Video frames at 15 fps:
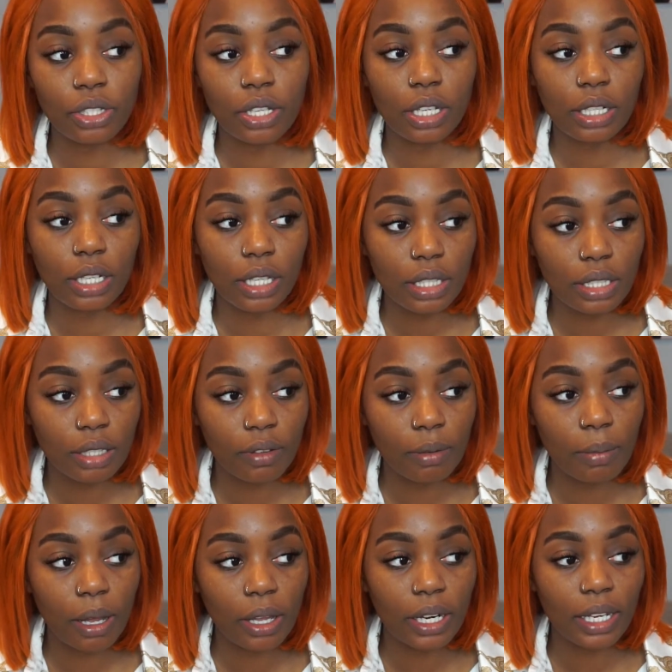Talk negative
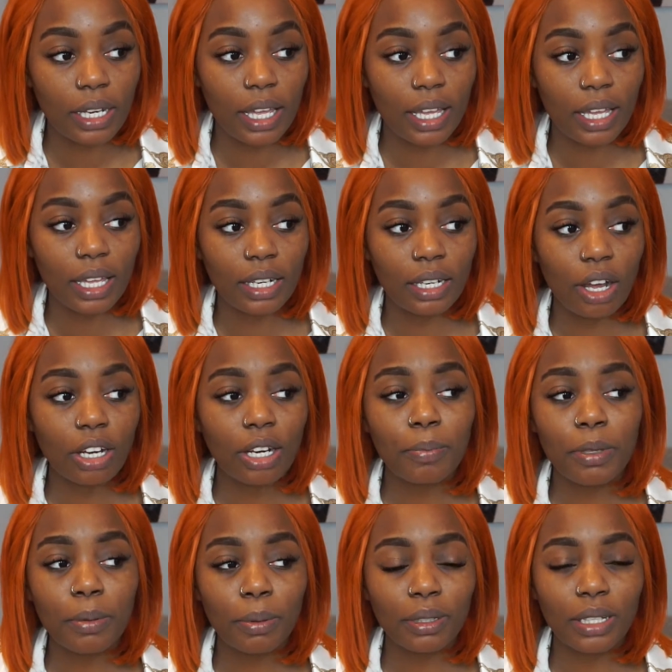about it, and other
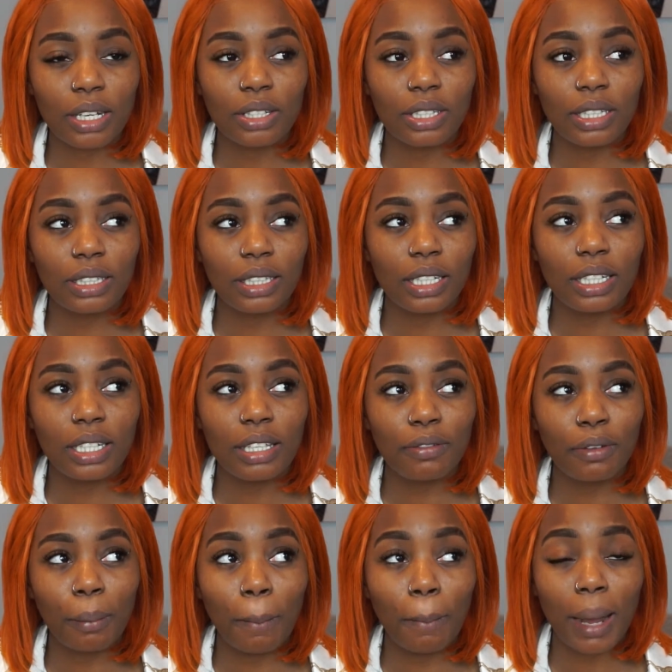people that didn't
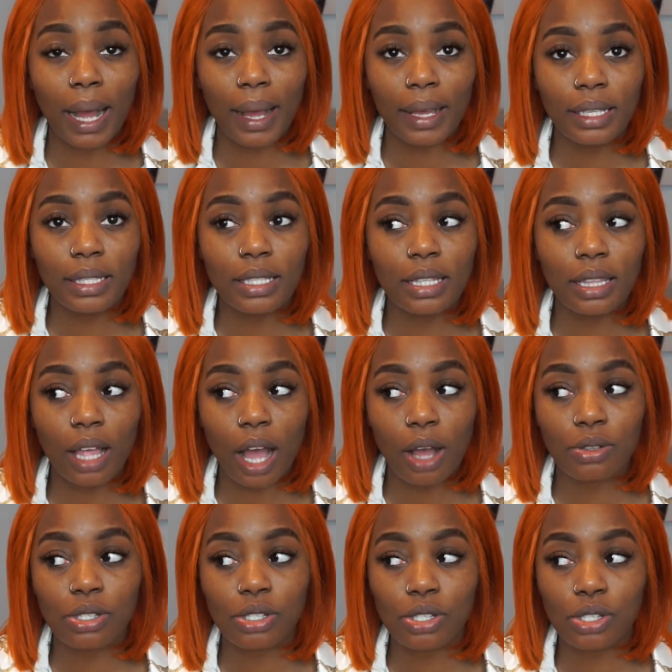even mind now